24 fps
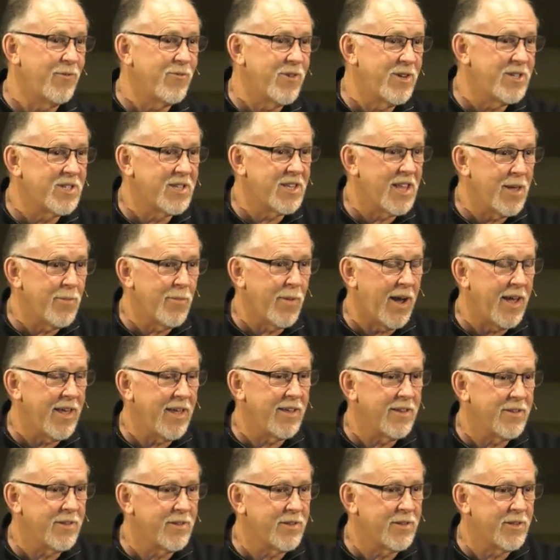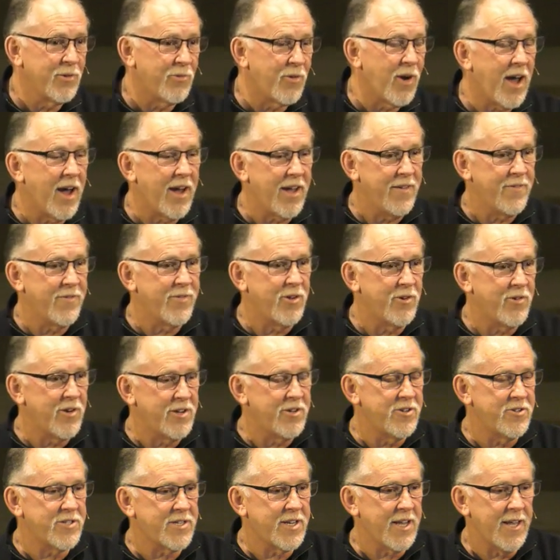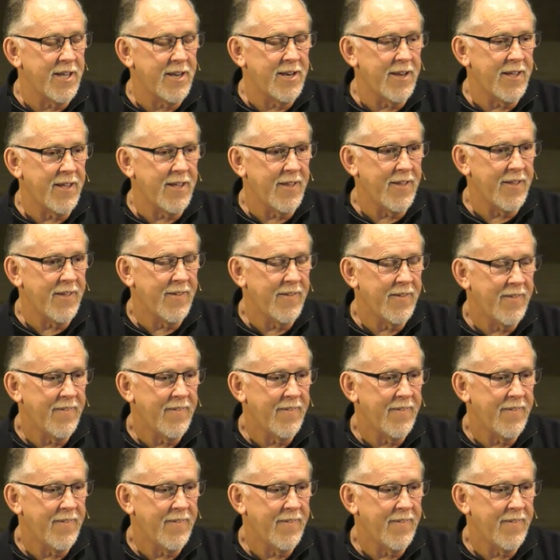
which they might derive their understanding.